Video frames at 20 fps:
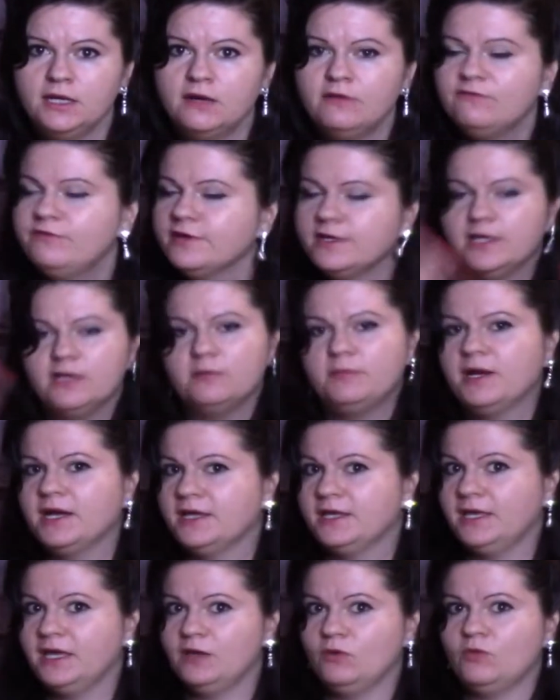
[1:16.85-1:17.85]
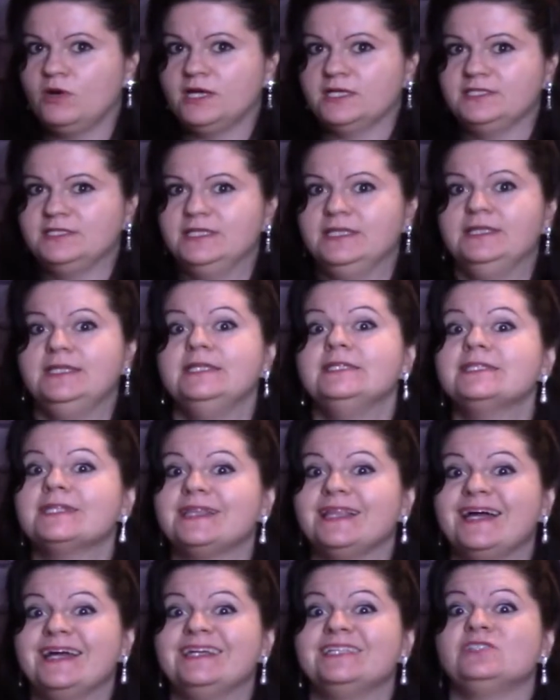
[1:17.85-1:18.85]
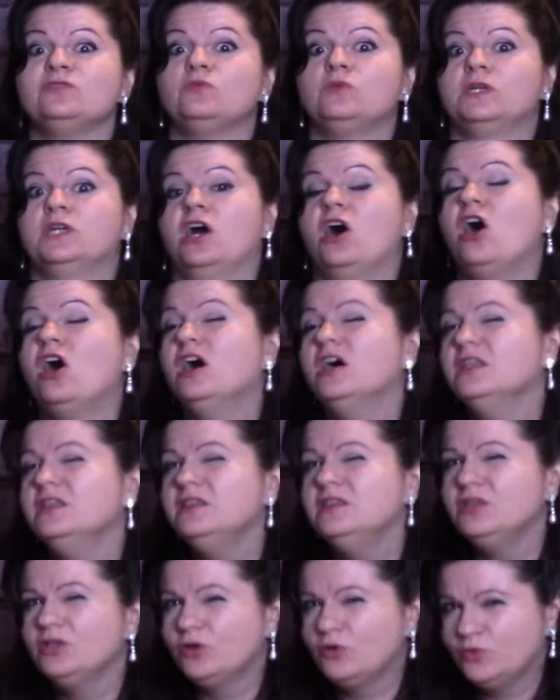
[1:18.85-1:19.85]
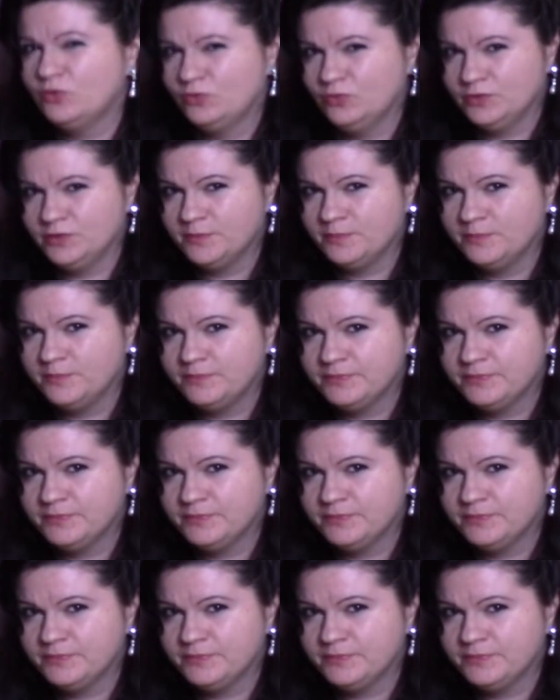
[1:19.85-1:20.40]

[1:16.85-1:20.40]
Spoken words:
Forget about KYC. These clients were unknown